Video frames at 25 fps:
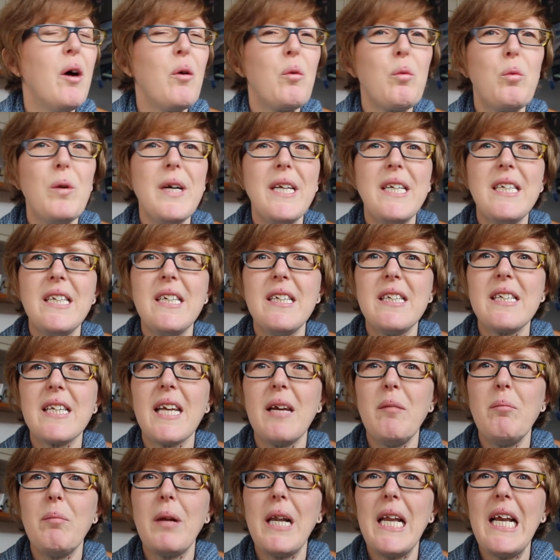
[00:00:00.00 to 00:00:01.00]
which is
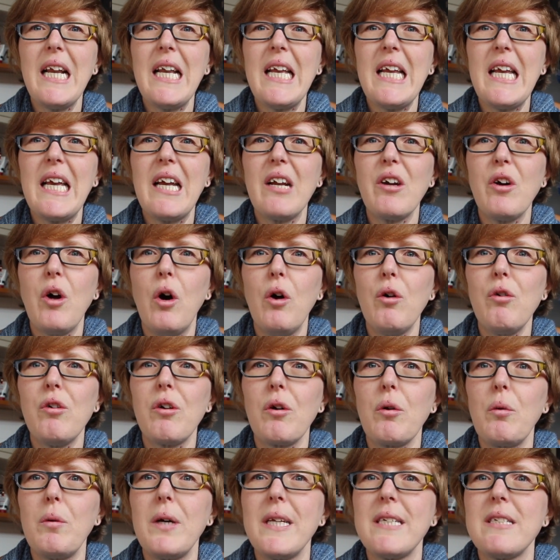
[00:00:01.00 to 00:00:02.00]
completely
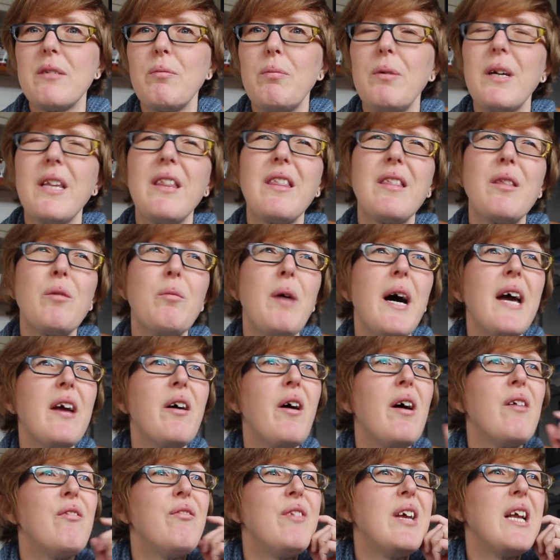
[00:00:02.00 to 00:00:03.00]
incongruous with the way
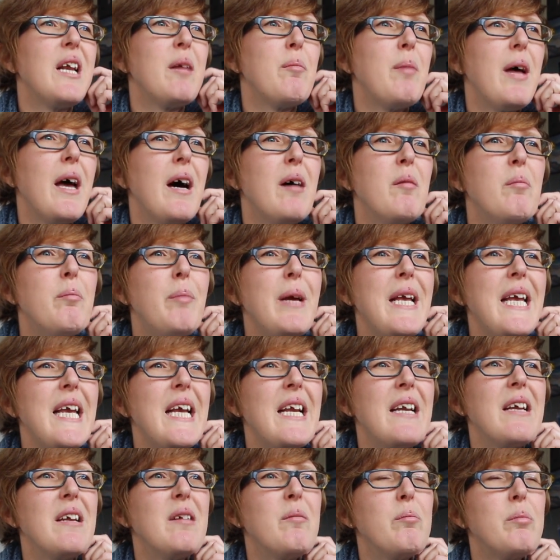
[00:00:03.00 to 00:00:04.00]
I feel about
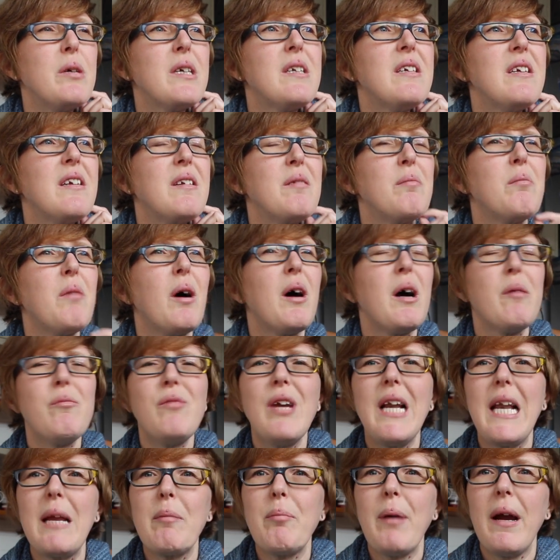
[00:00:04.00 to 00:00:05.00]
being in Britain. I'm
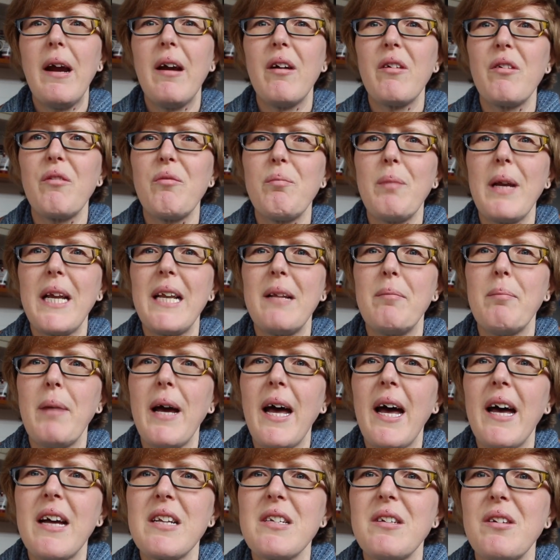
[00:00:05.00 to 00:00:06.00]
really proud of being
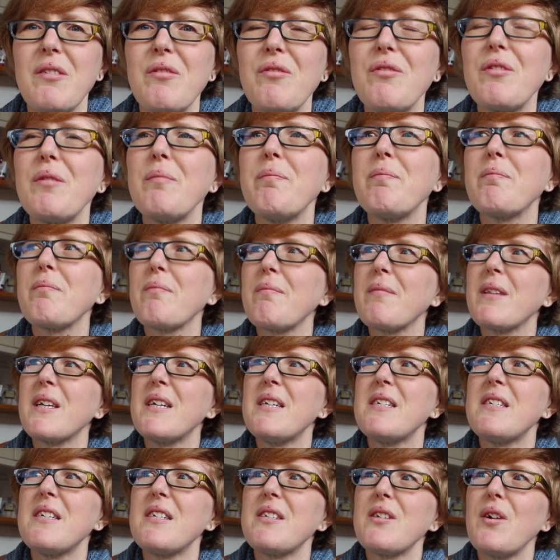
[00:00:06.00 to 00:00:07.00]
part of
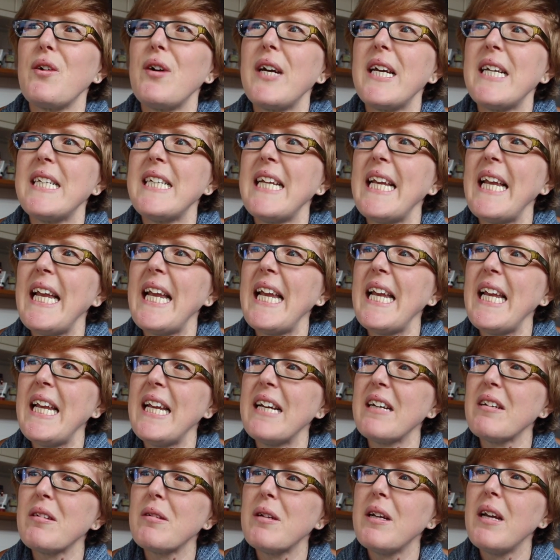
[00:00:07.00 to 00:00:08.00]
society
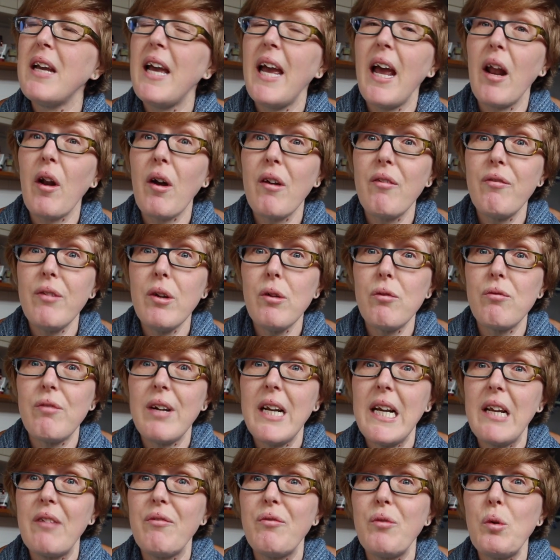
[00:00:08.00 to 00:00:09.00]
here, and I feel
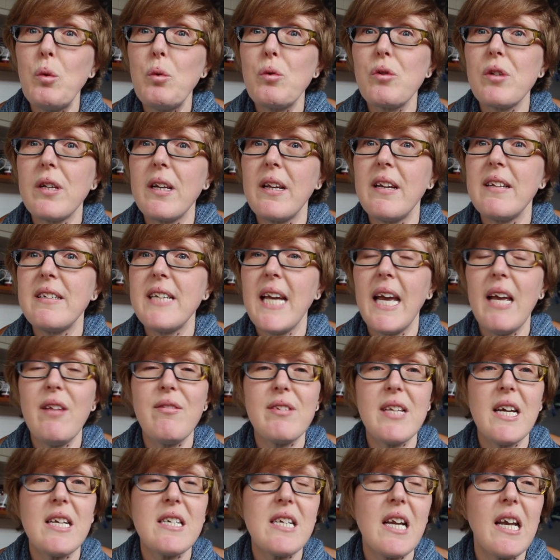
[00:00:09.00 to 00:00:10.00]
really fortunate to have
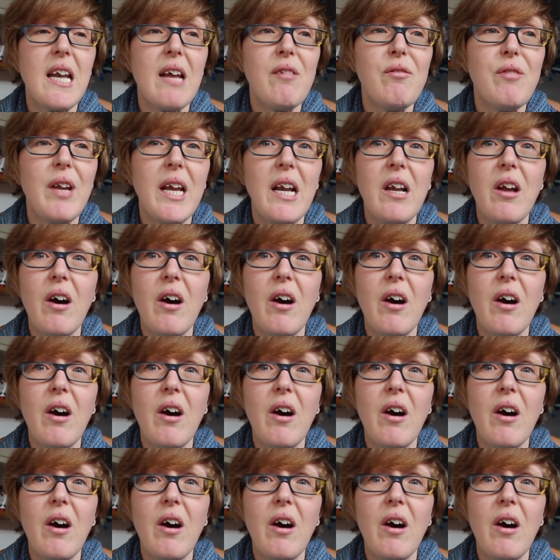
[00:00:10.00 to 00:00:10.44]
such a lovely